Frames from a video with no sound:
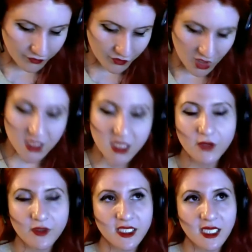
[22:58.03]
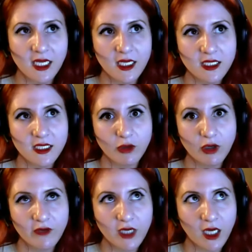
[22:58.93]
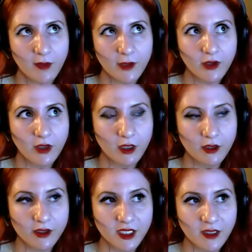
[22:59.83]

Soothsay is more of a commoner art,